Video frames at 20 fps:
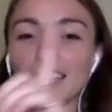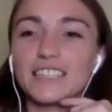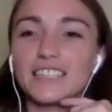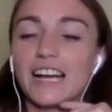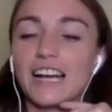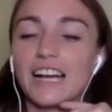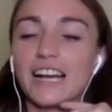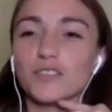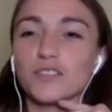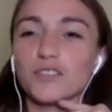
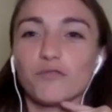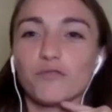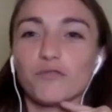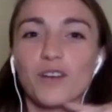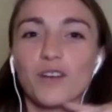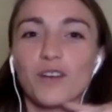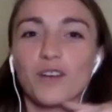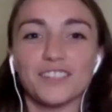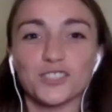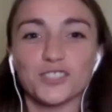as a
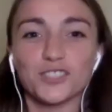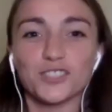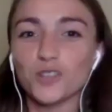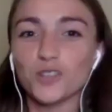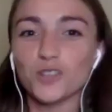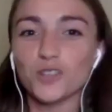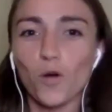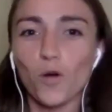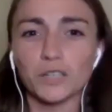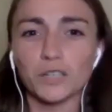friend
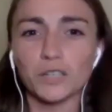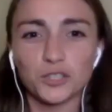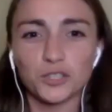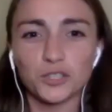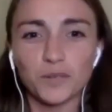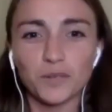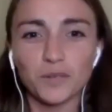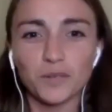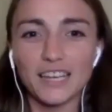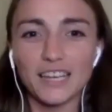so
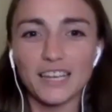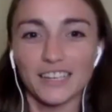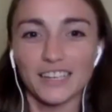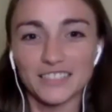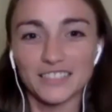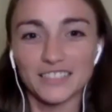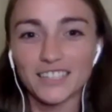intrigued,